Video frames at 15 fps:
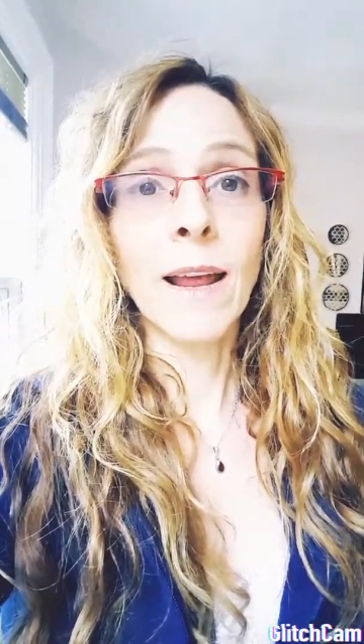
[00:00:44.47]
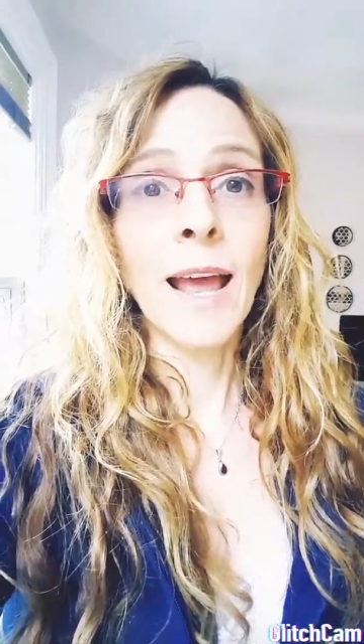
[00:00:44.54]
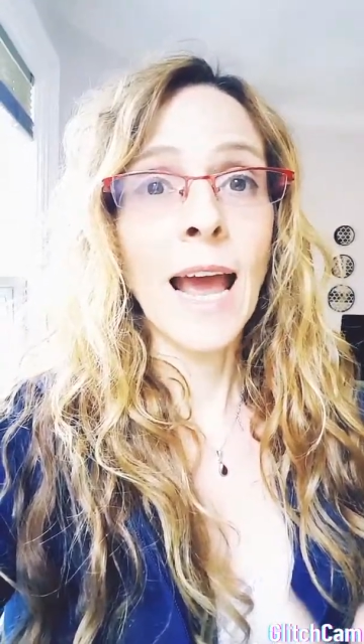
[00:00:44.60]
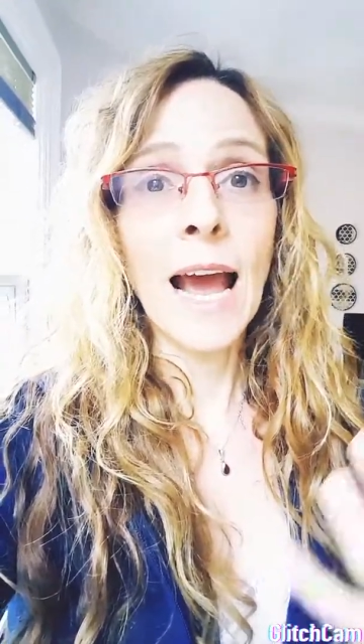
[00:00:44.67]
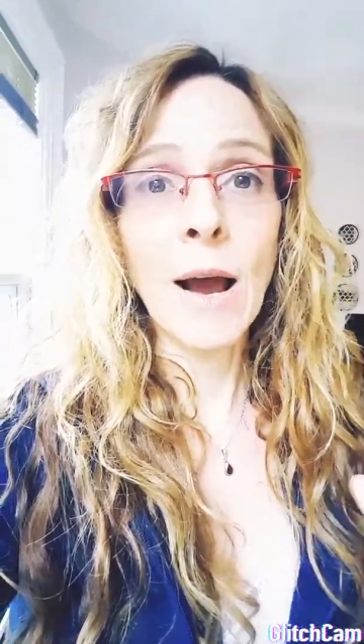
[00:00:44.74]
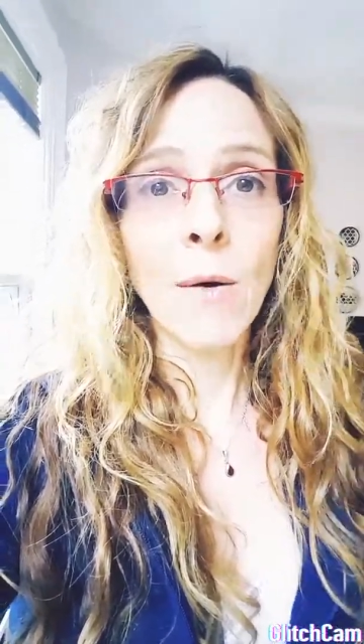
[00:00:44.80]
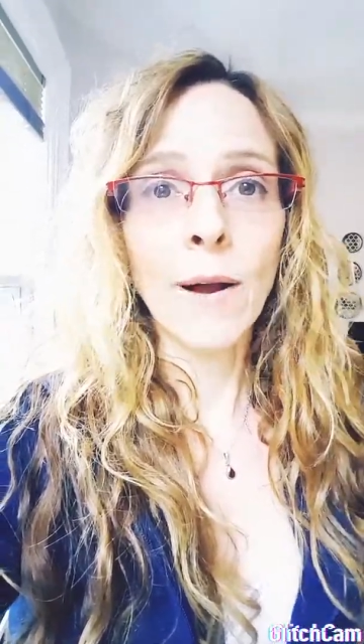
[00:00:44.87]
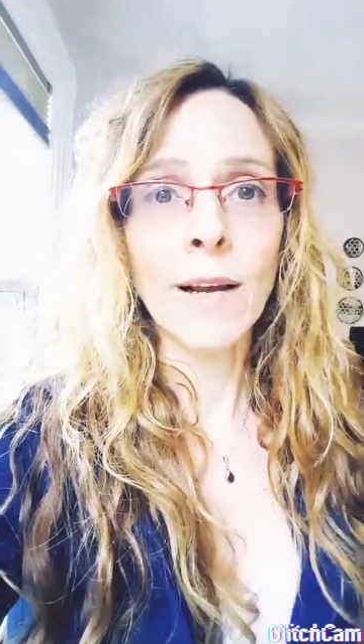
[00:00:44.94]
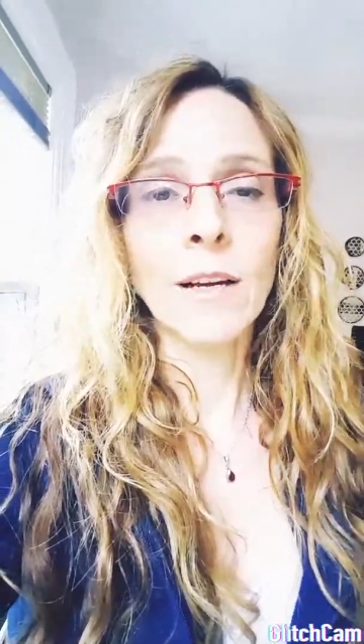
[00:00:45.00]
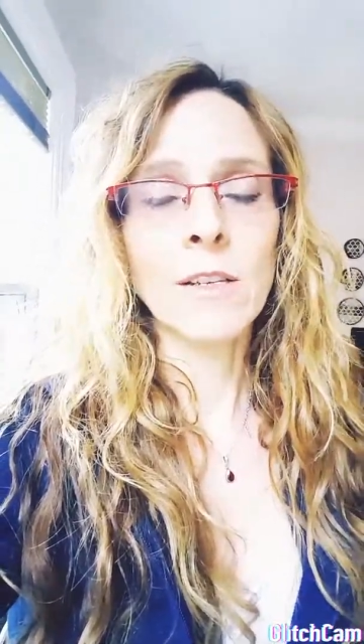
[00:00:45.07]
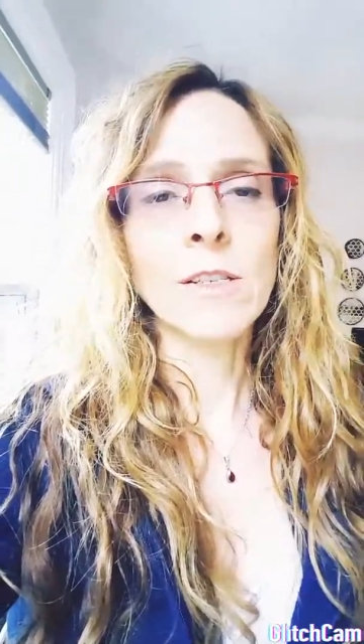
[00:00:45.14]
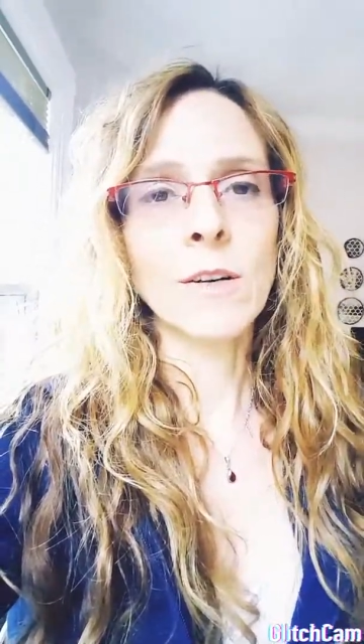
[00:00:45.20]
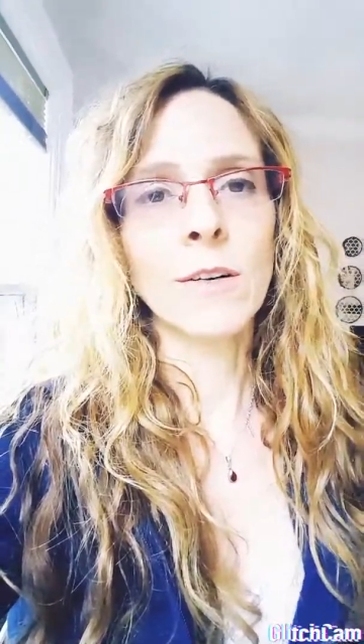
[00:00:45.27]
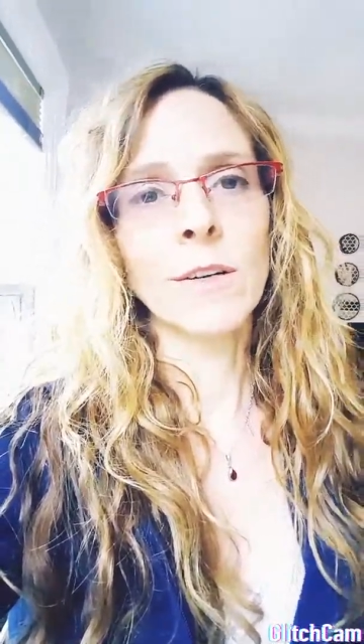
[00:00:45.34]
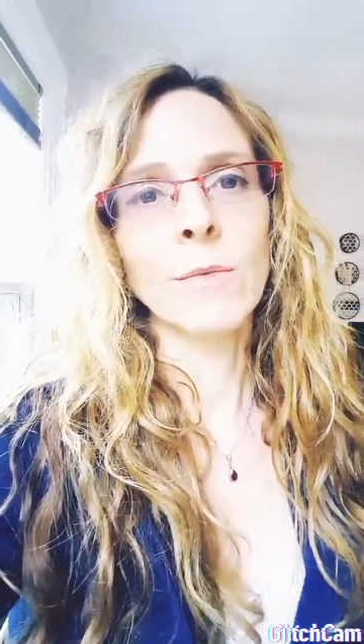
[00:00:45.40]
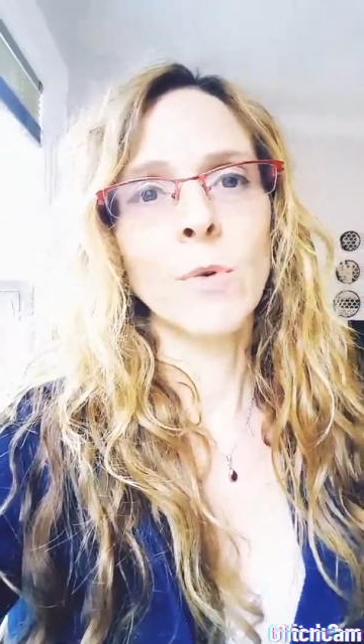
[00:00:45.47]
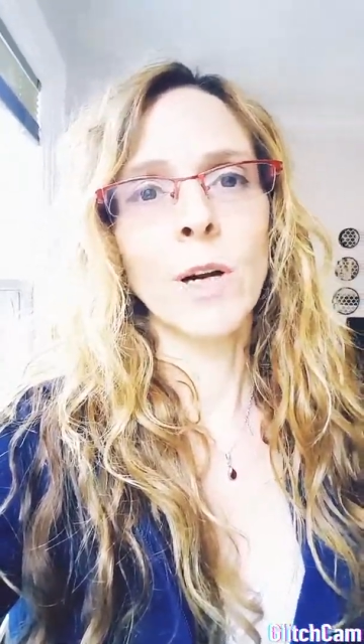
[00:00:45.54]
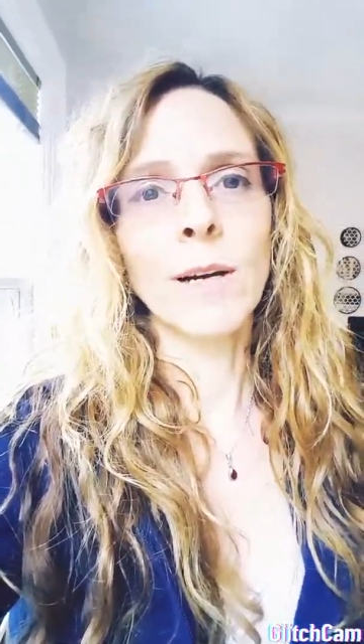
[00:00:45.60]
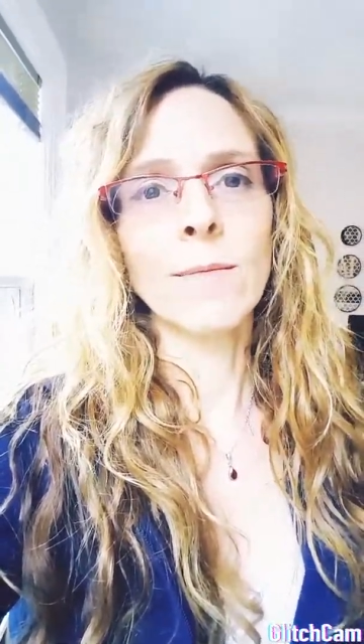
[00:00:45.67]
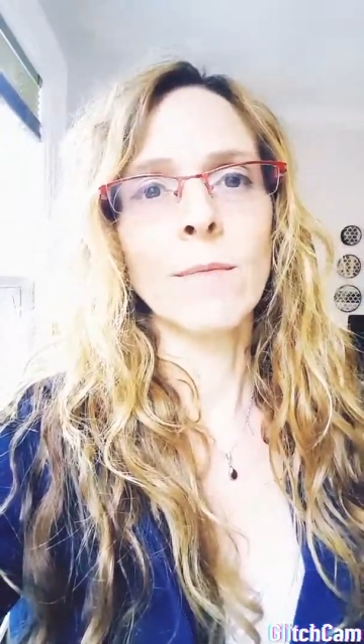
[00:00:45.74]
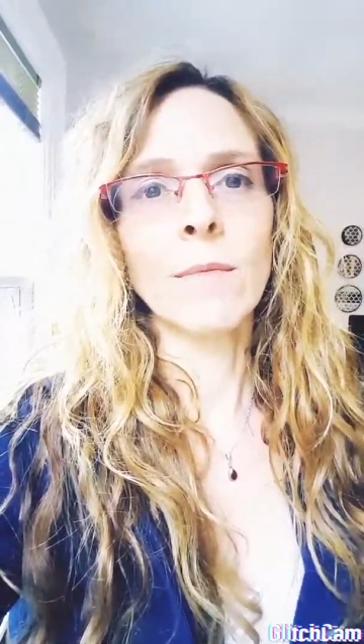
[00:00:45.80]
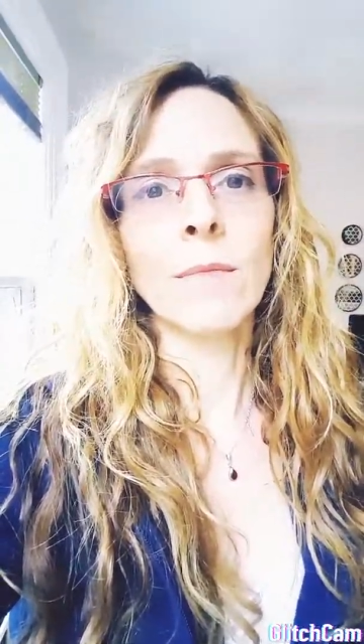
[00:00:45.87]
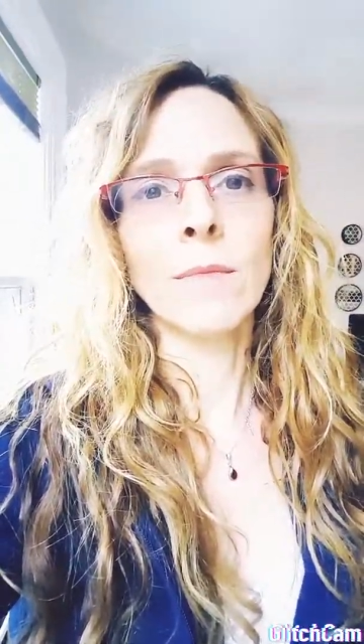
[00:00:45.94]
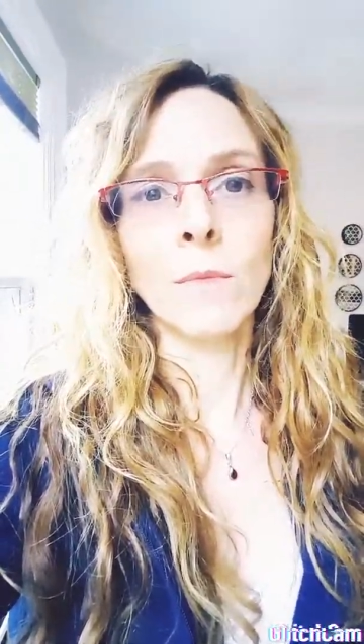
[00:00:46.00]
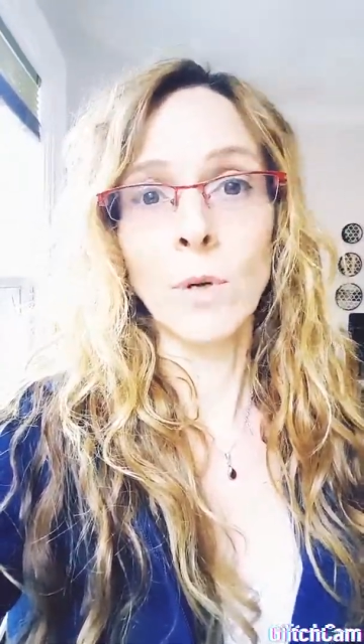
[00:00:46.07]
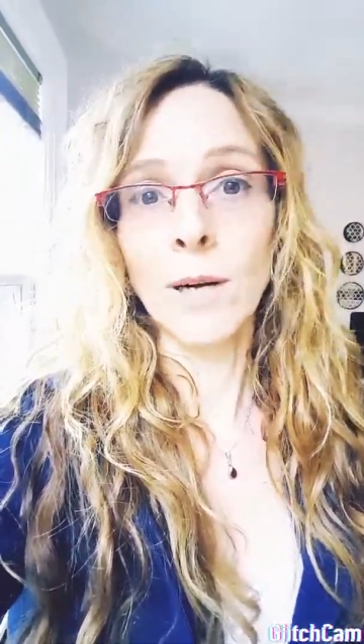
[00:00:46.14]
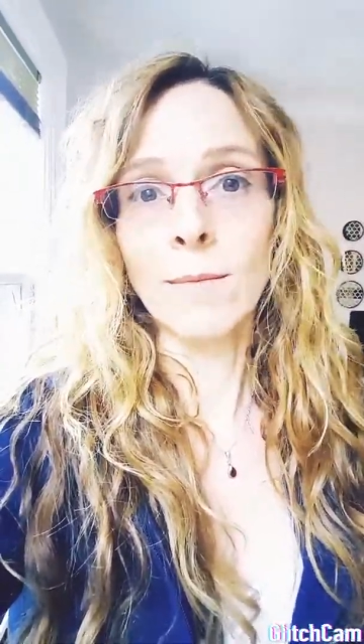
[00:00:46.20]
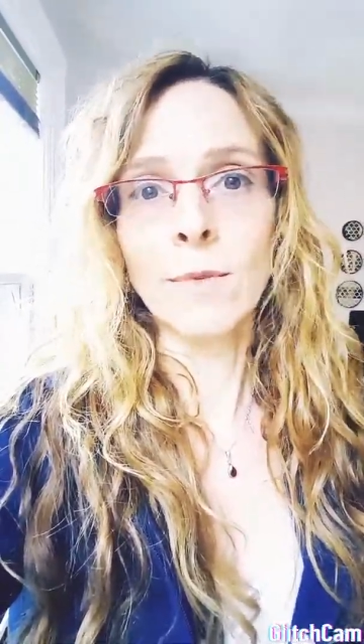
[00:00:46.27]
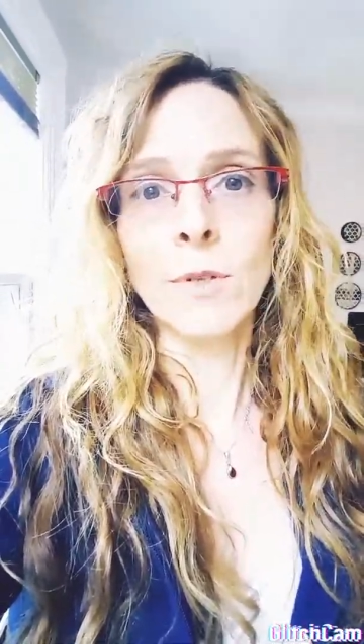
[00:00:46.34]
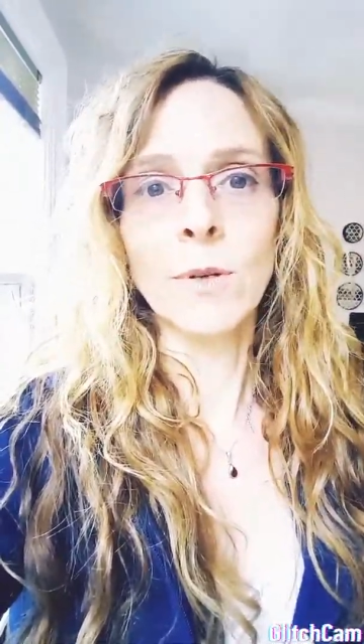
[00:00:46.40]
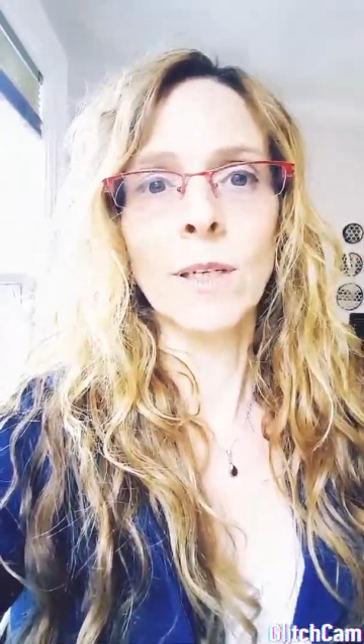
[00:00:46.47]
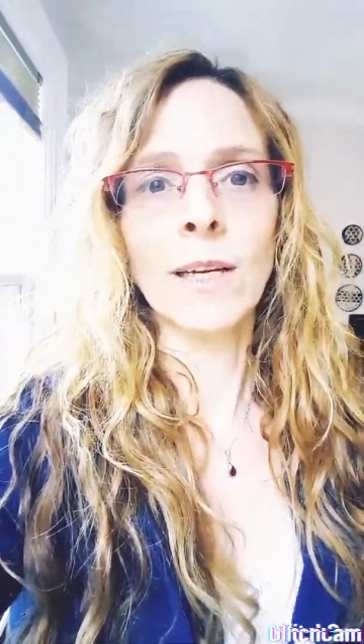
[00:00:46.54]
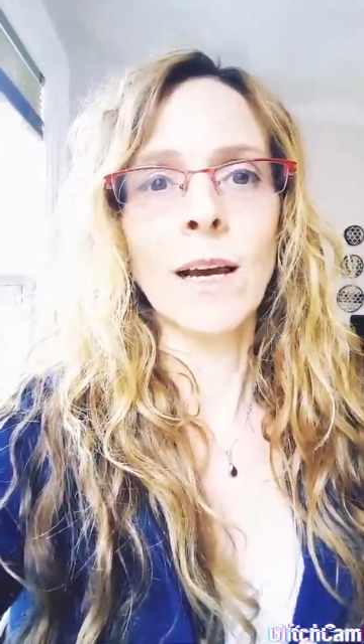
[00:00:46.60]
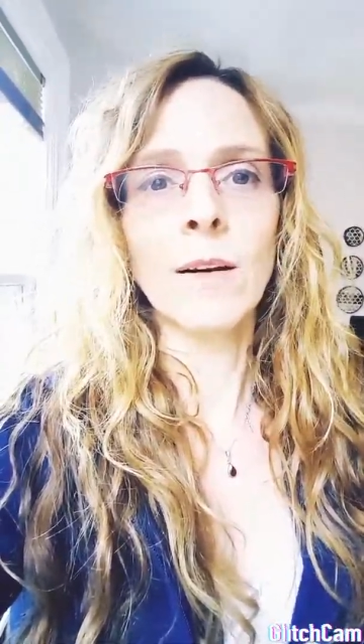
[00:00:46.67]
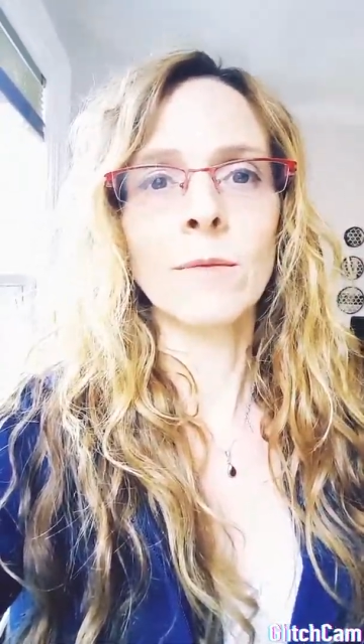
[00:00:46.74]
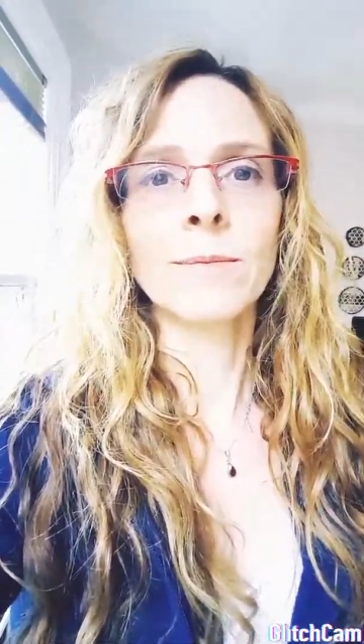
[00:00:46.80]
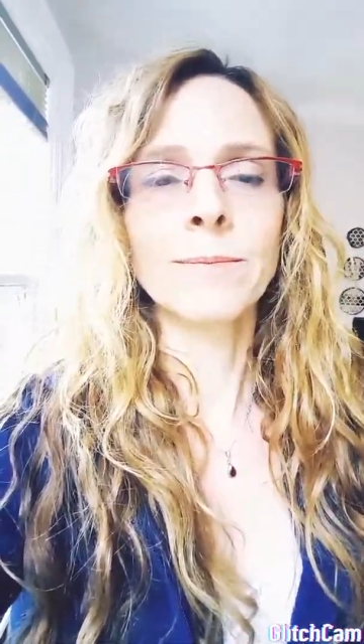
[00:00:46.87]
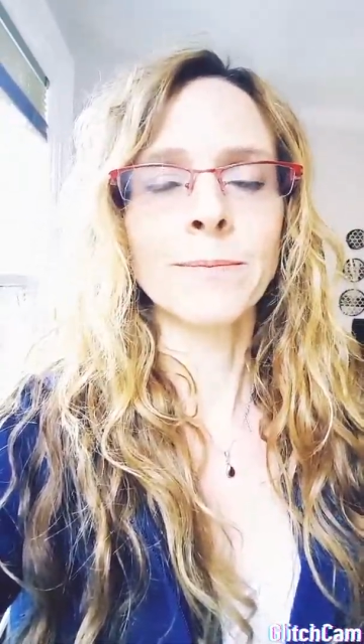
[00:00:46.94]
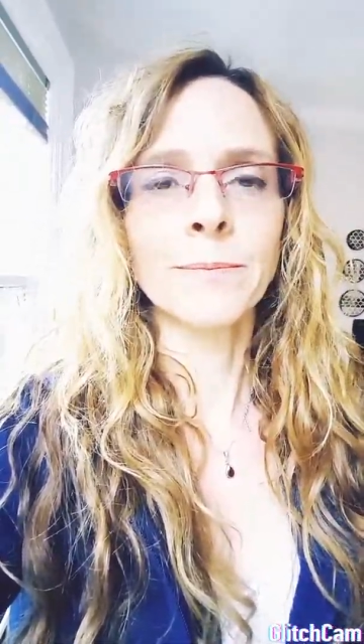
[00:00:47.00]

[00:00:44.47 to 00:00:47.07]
how I got started what I'm doing now